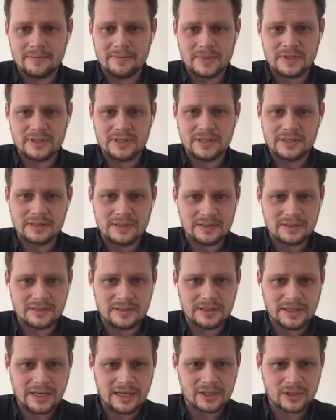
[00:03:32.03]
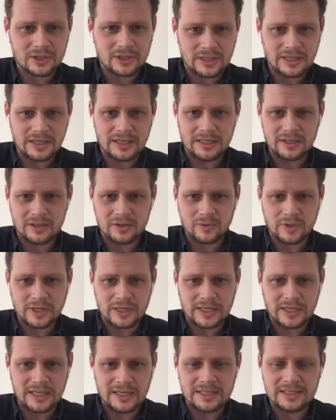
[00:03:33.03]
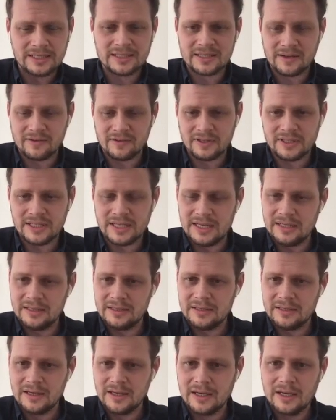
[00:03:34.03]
since actually 2017,